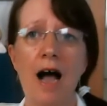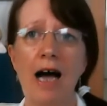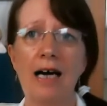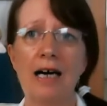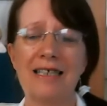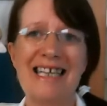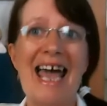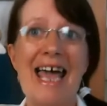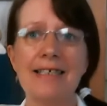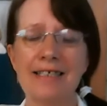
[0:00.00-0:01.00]
a
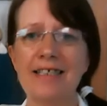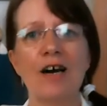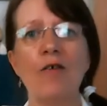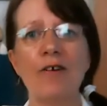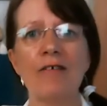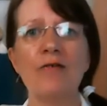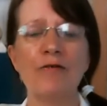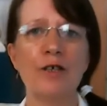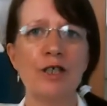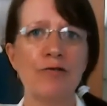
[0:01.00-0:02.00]
test, our very
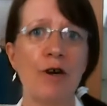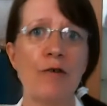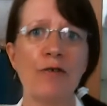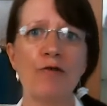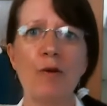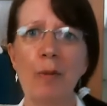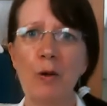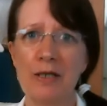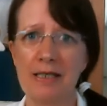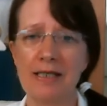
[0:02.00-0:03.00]
first roving
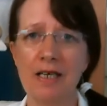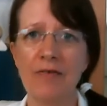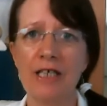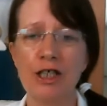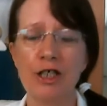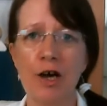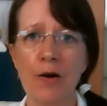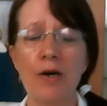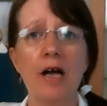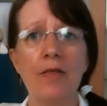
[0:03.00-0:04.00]
reporter TV show
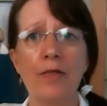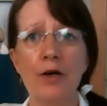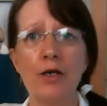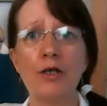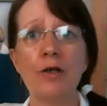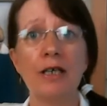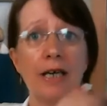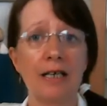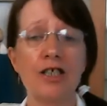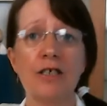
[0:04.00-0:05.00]
that you can
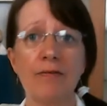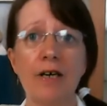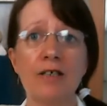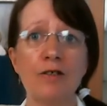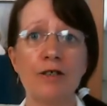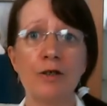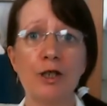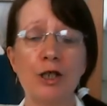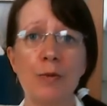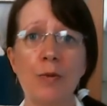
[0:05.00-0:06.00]
actually find on
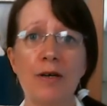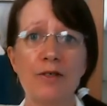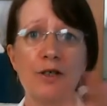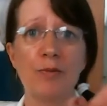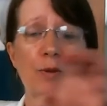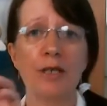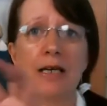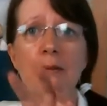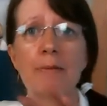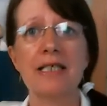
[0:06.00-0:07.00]
YouTube. We've sort of put the
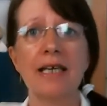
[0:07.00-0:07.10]
clips